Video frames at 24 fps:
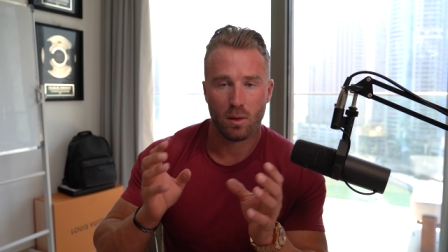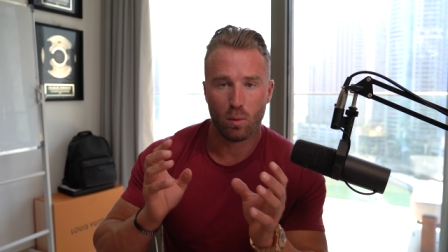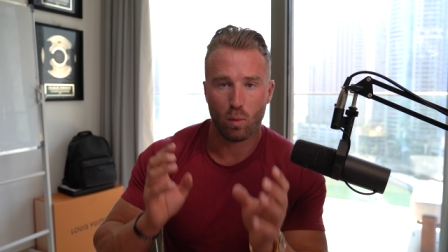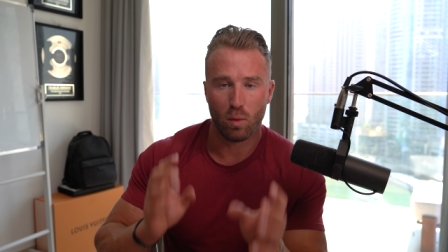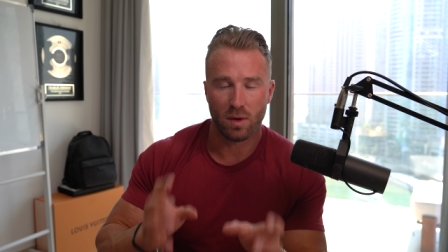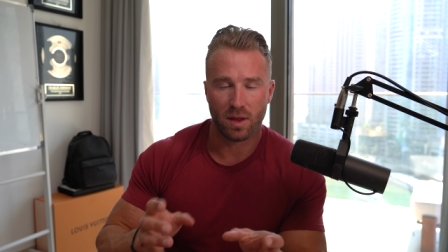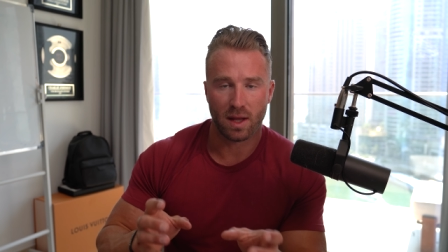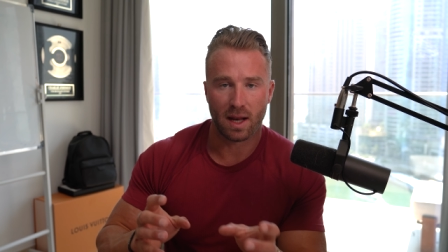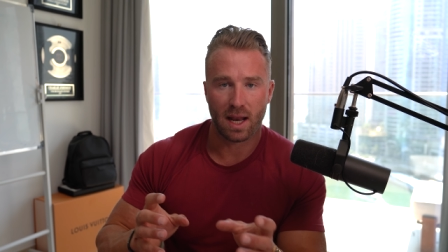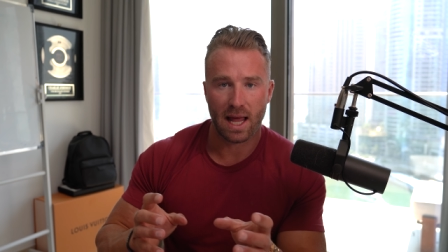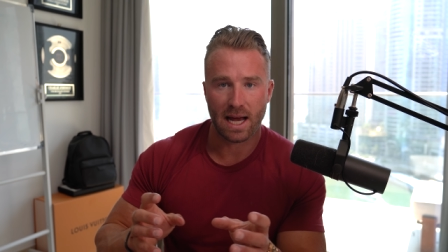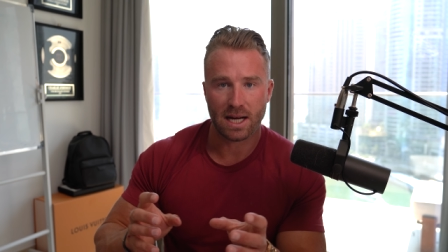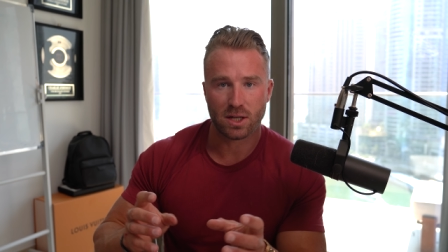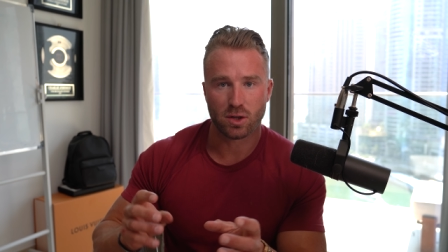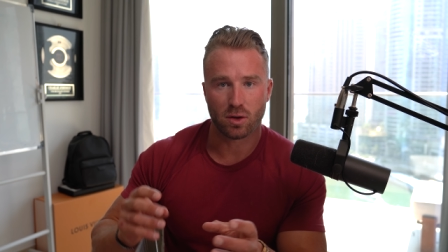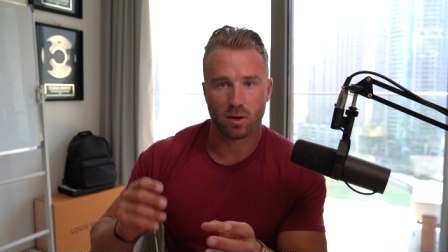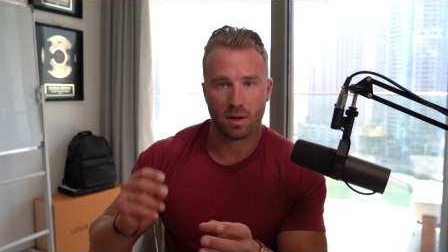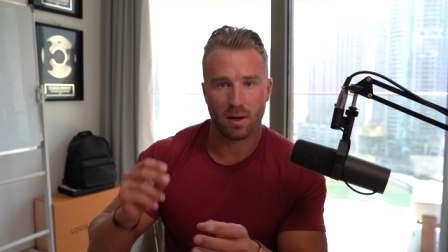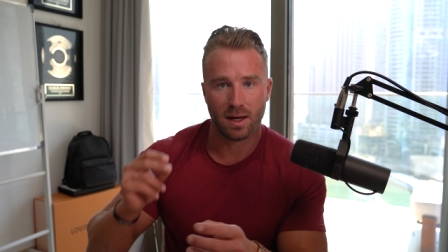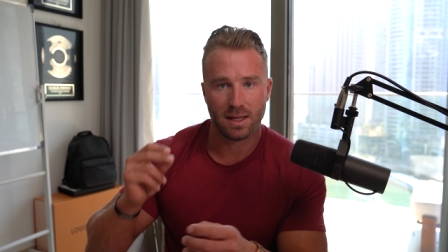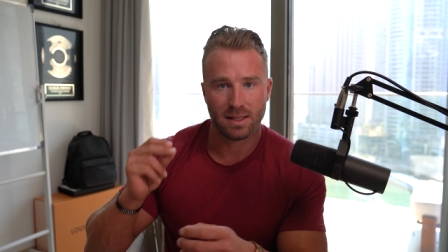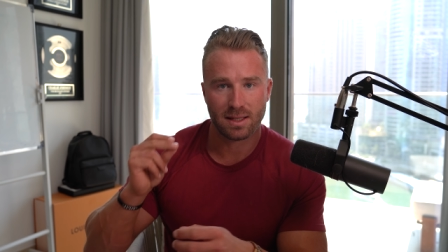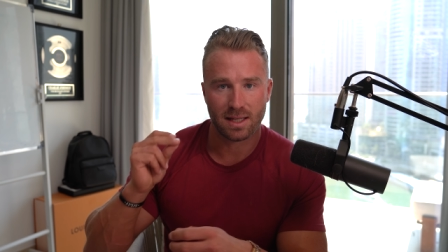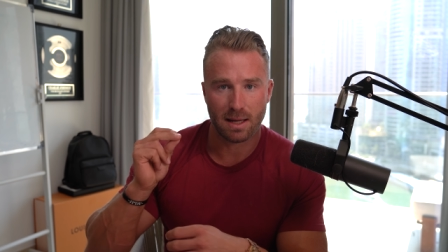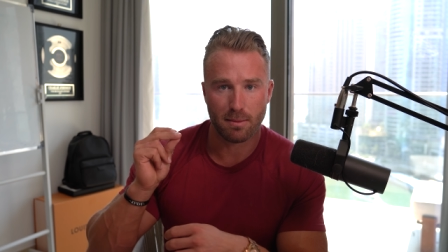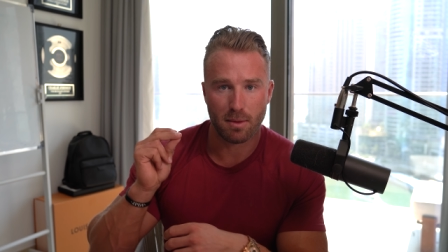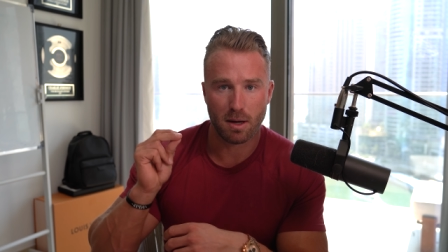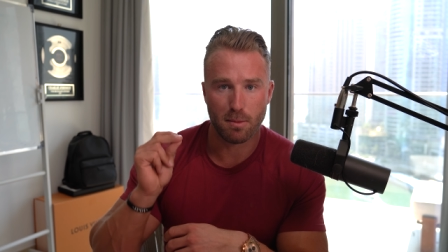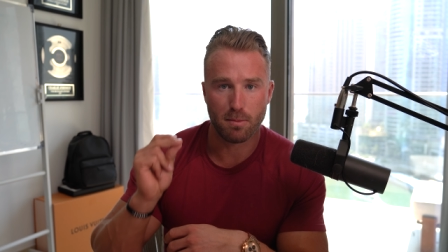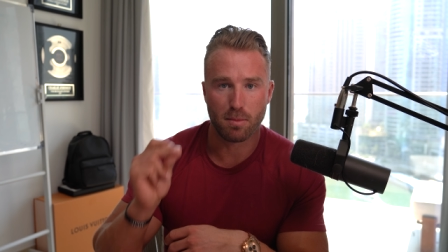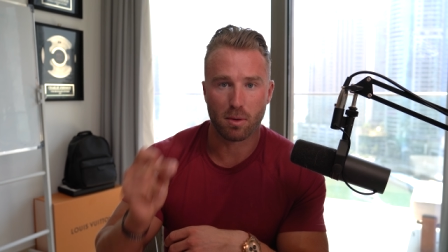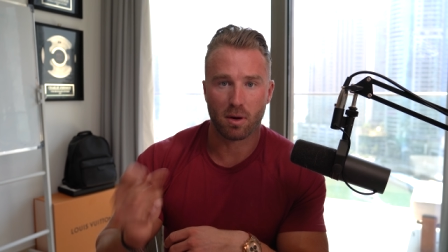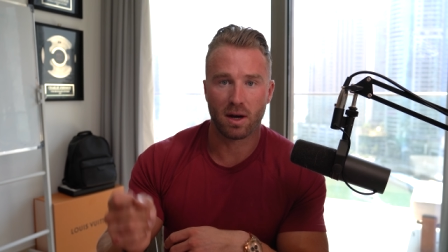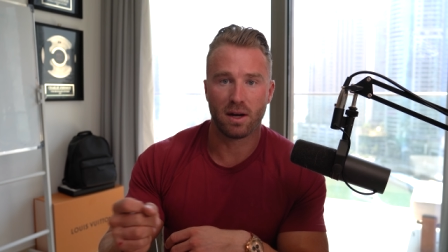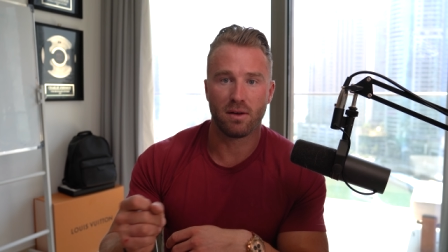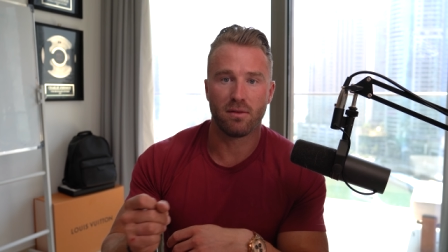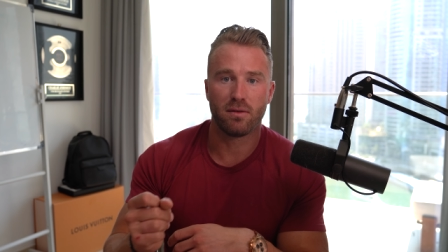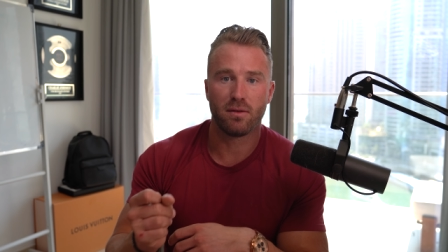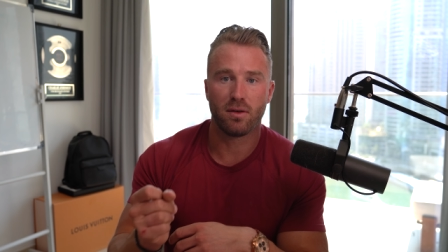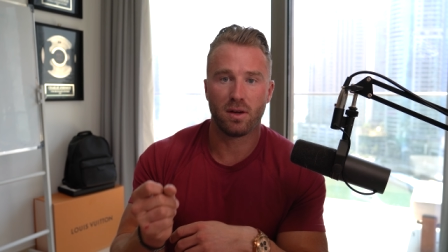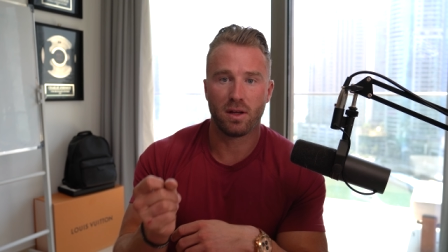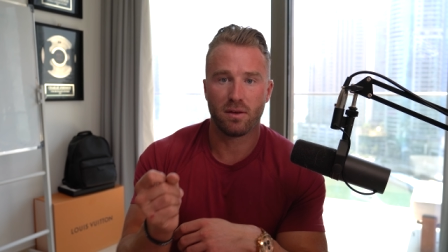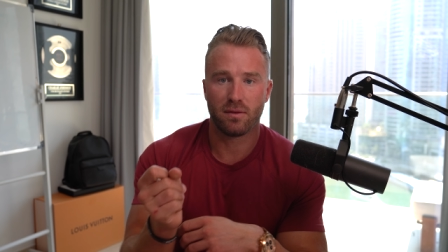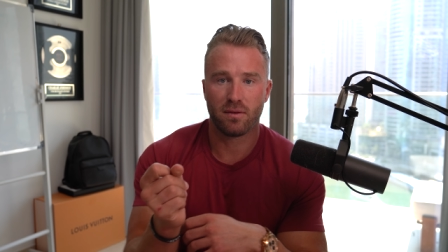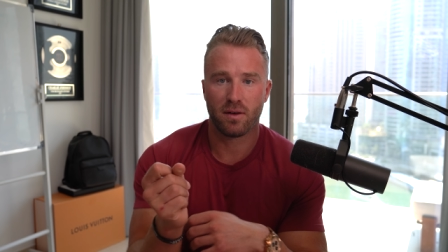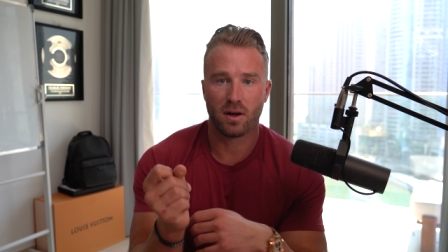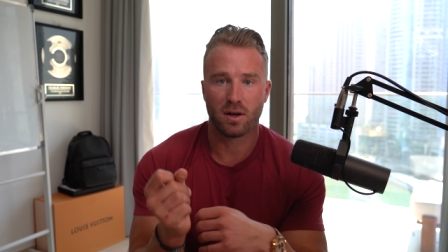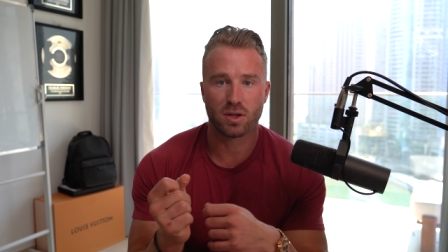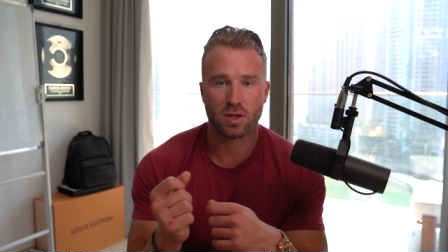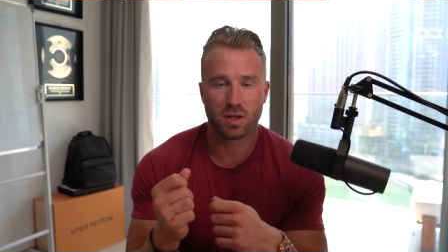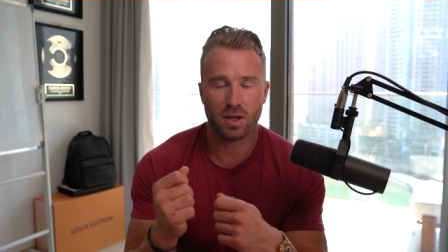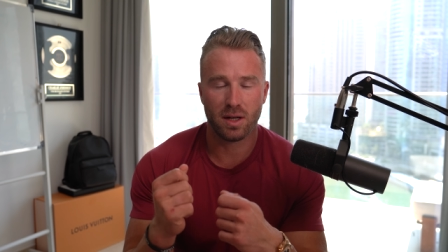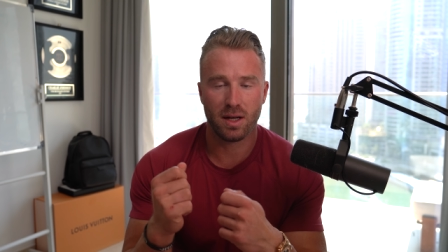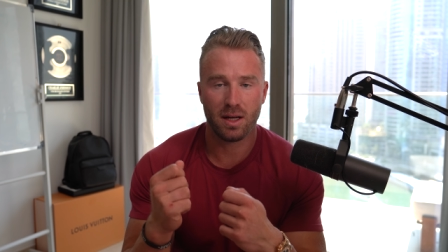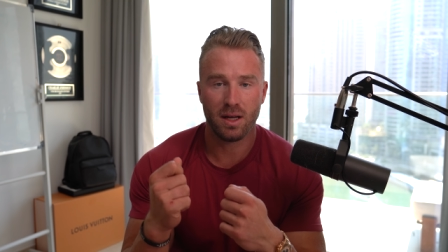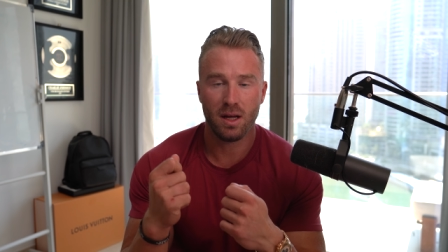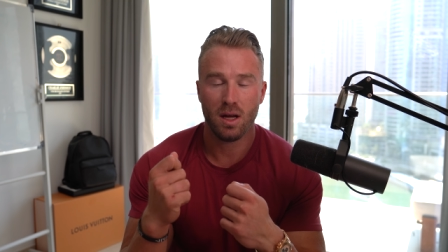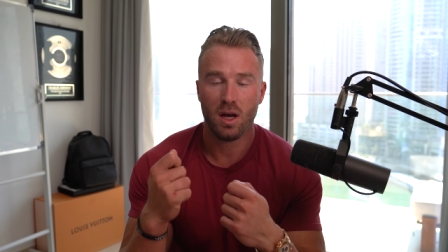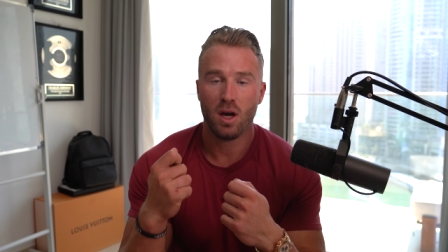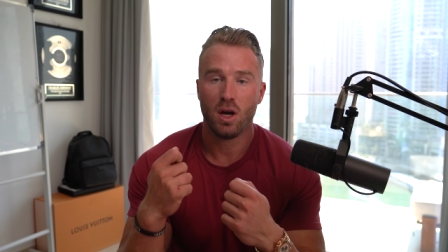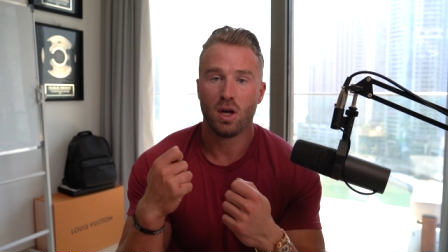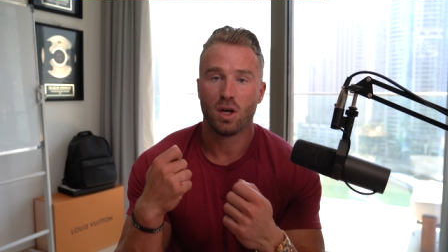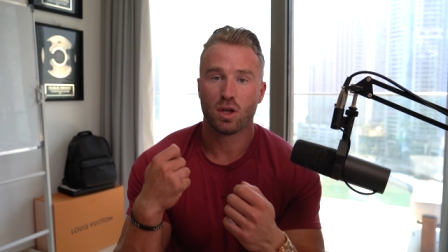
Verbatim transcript: with electrolytes to get my brain fully functioning.